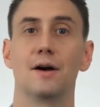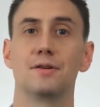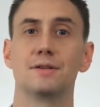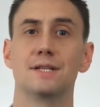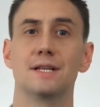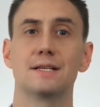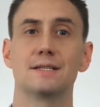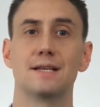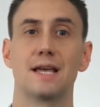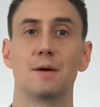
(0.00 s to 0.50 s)

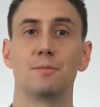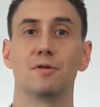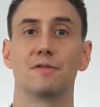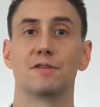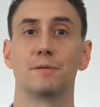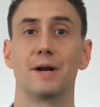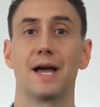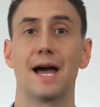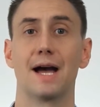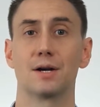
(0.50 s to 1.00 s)
I'll use an
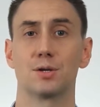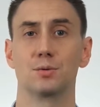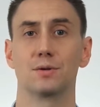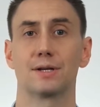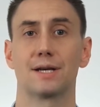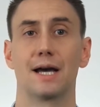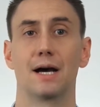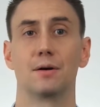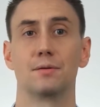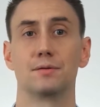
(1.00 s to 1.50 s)
example from an
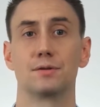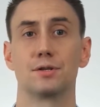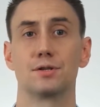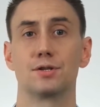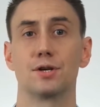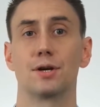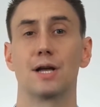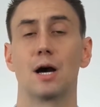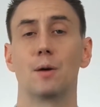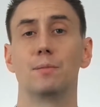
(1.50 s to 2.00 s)
actual account
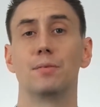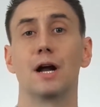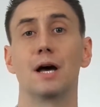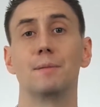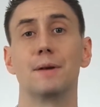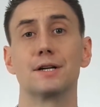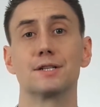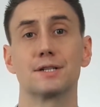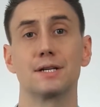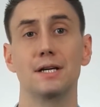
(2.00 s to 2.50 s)
to show you how
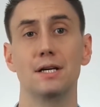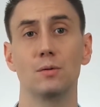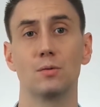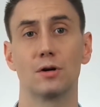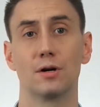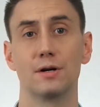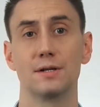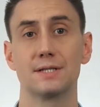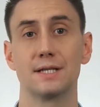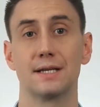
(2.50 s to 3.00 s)
broad match
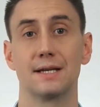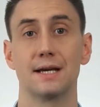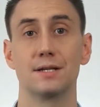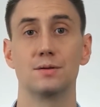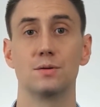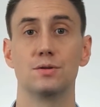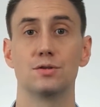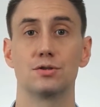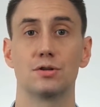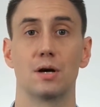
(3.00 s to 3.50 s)
keywords can
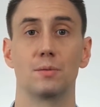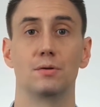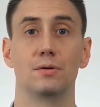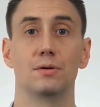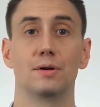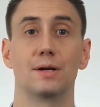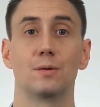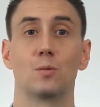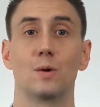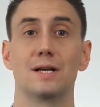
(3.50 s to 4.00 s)
get you in
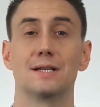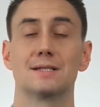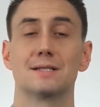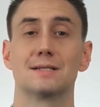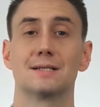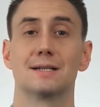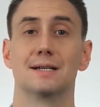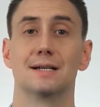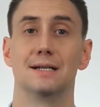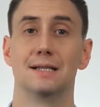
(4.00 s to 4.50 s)
trouble and
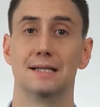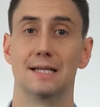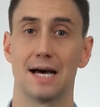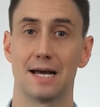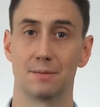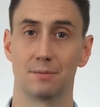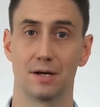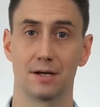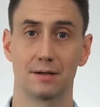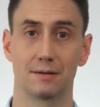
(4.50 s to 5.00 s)
waste a
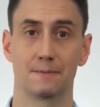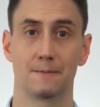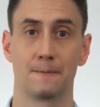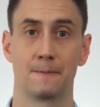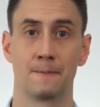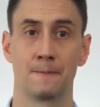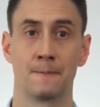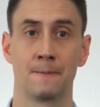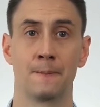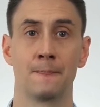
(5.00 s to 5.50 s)
lot of money.
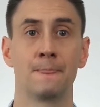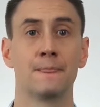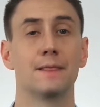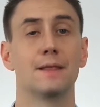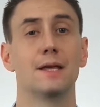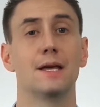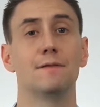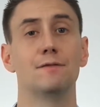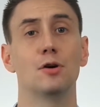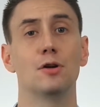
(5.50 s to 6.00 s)

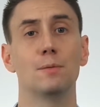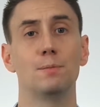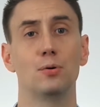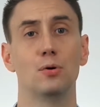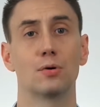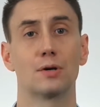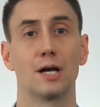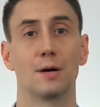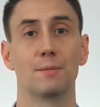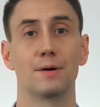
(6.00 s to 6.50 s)
If you own a
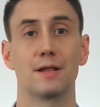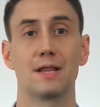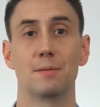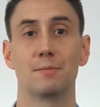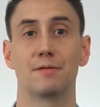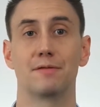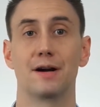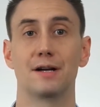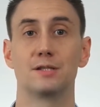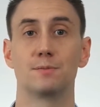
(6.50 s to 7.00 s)
pool company
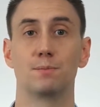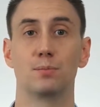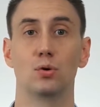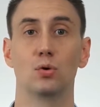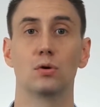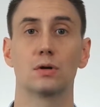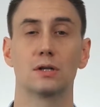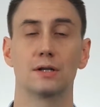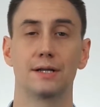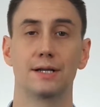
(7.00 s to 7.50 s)
that provides
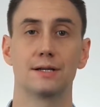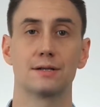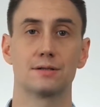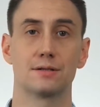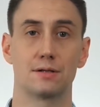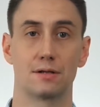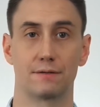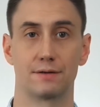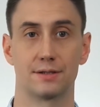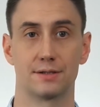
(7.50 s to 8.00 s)
pool
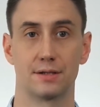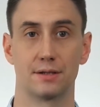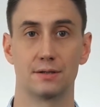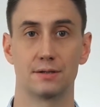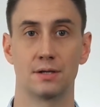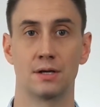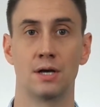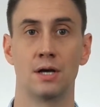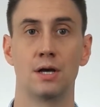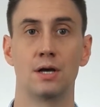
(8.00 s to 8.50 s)
cleaning
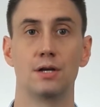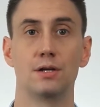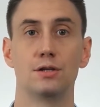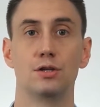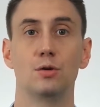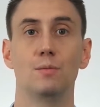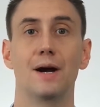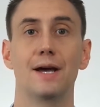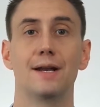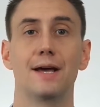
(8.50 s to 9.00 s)
services,
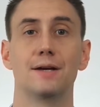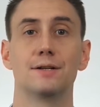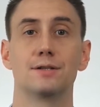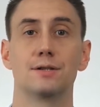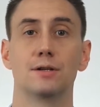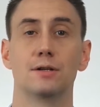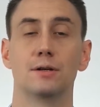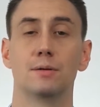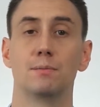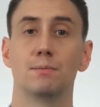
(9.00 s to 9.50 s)
you might
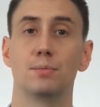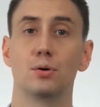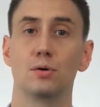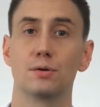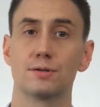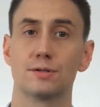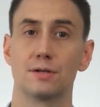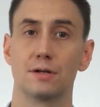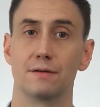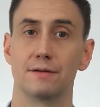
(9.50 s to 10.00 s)
enter
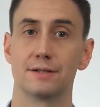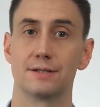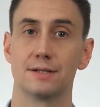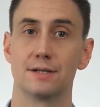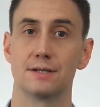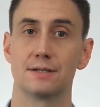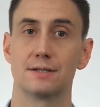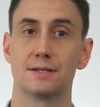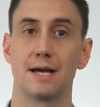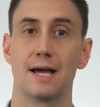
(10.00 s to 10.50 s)
pool
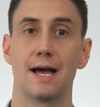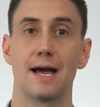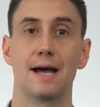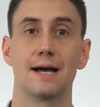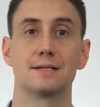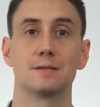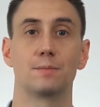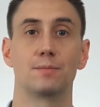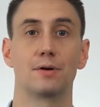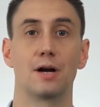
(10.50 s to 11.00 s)
services
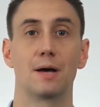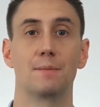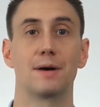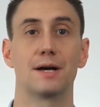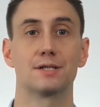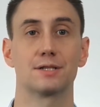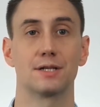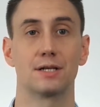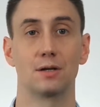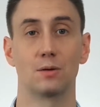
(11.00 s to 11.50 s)
as a
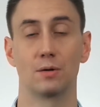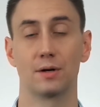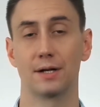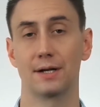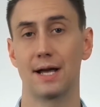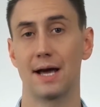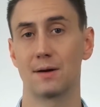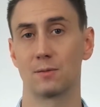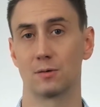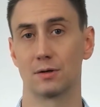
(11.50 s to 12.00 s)
broad match
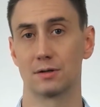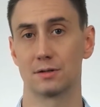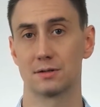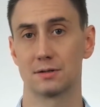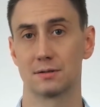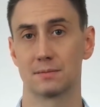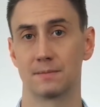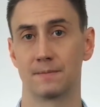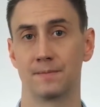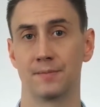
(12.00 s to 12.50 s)
keyword in
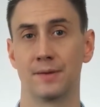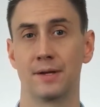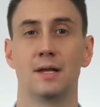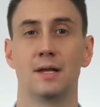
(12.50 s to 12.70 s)
AdWords.